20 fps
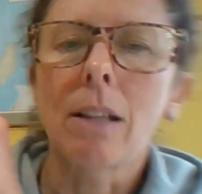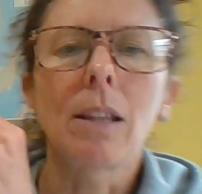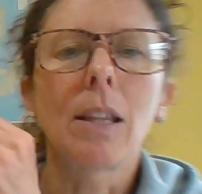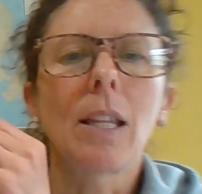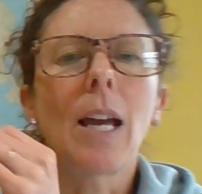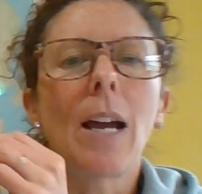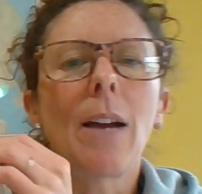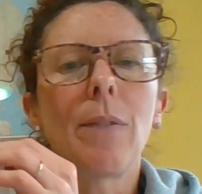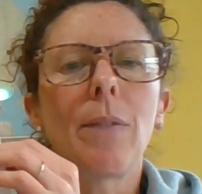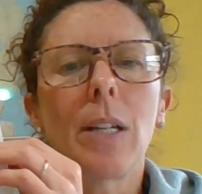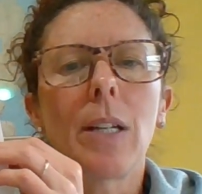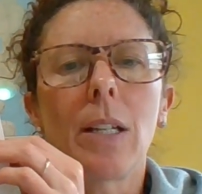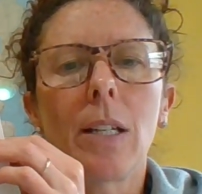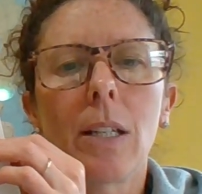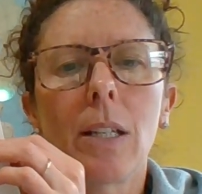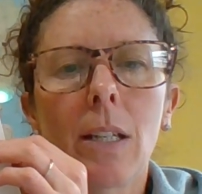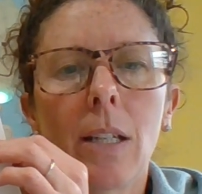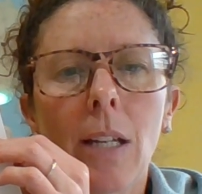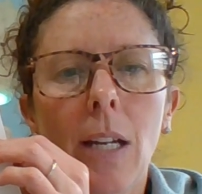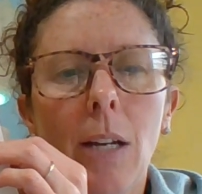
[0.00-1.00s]

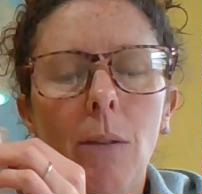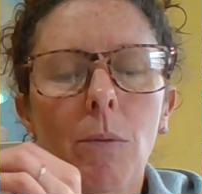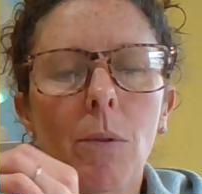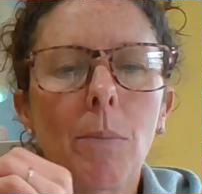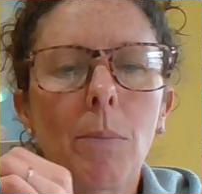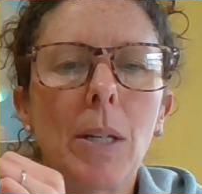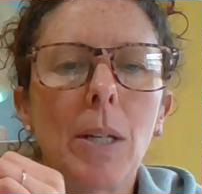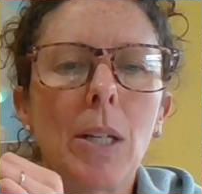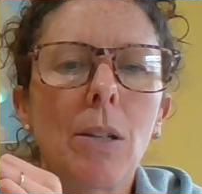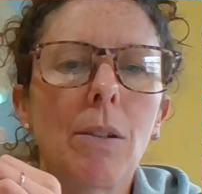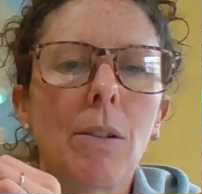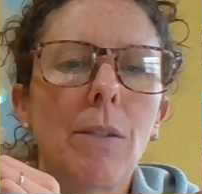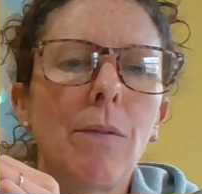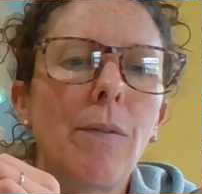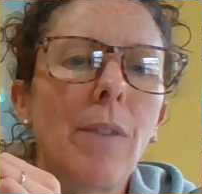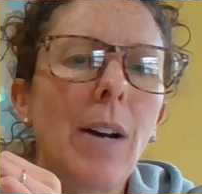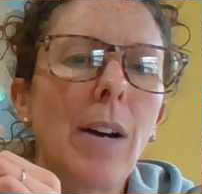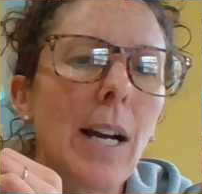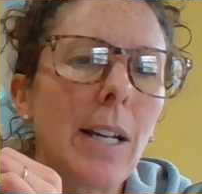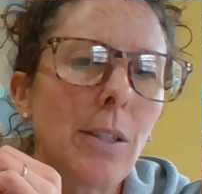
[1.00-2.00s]
11, it will be your
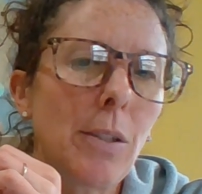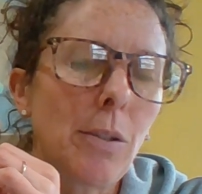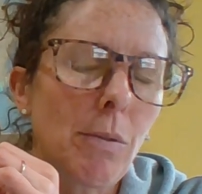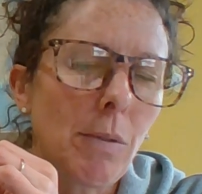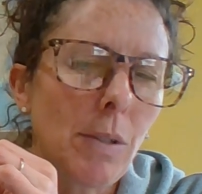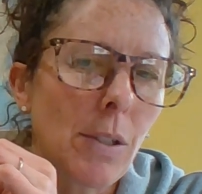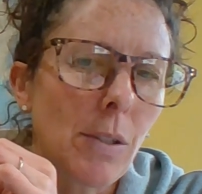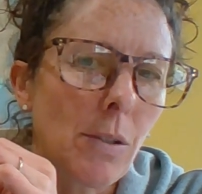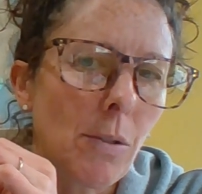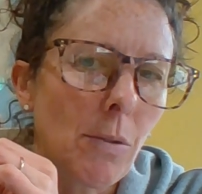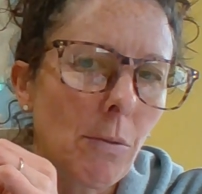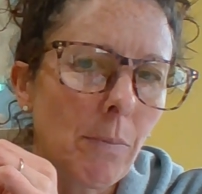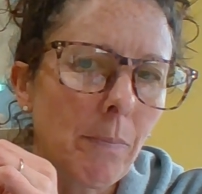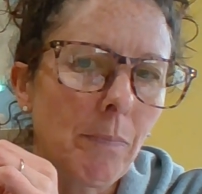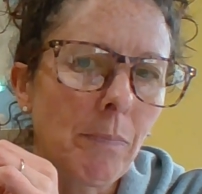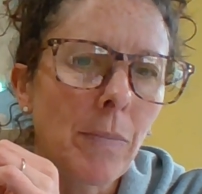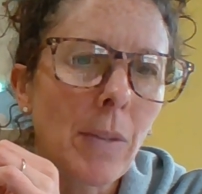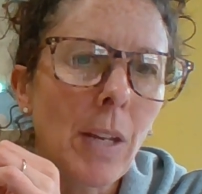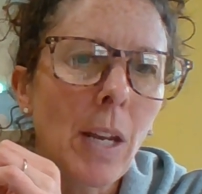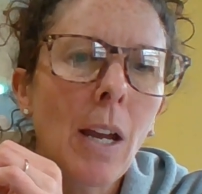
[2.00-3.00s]
advisory
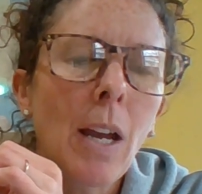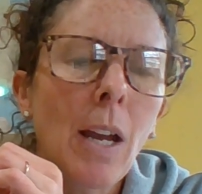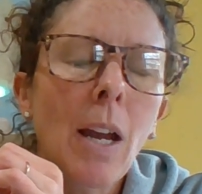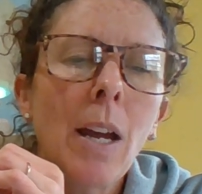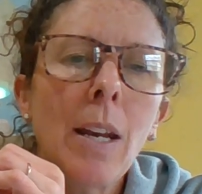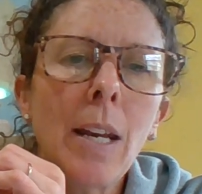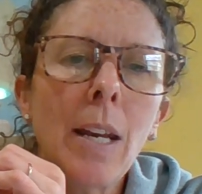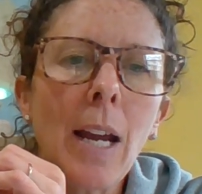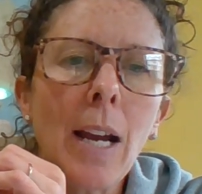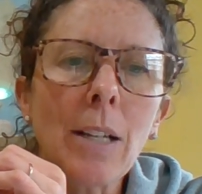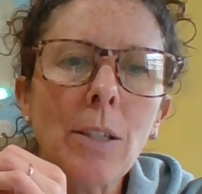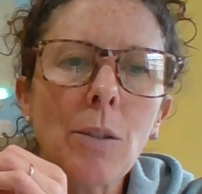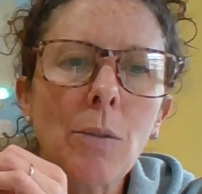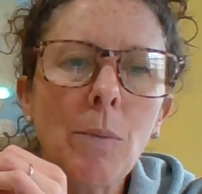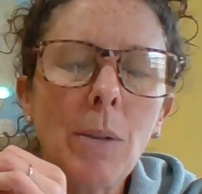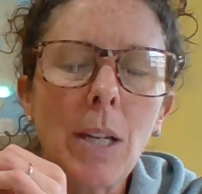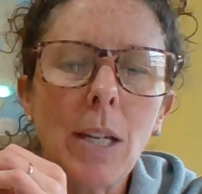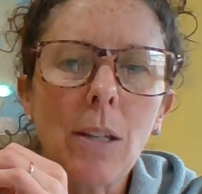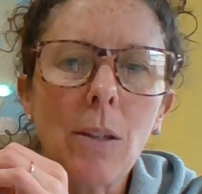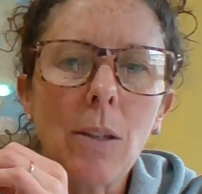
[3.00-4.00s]
Zoom. Next
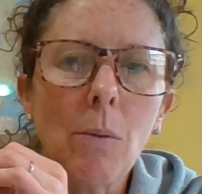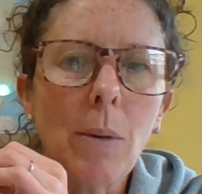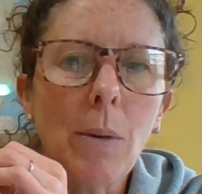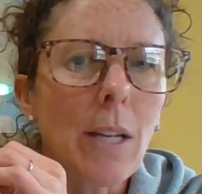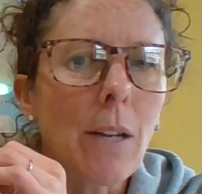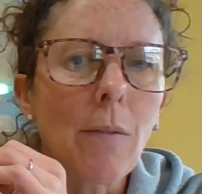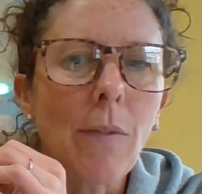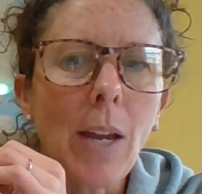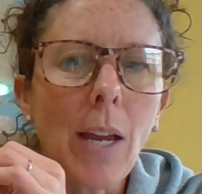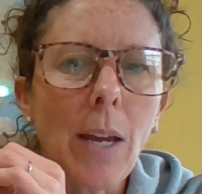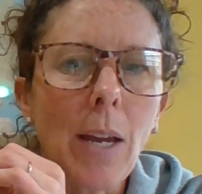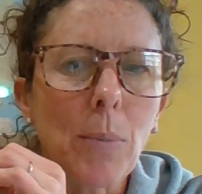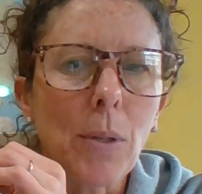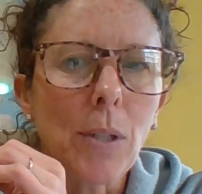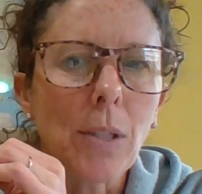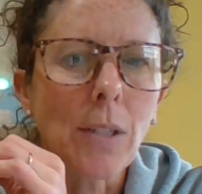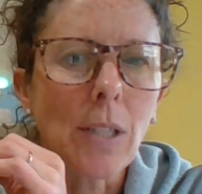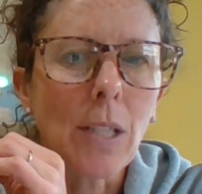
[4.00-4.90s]
week, the week of April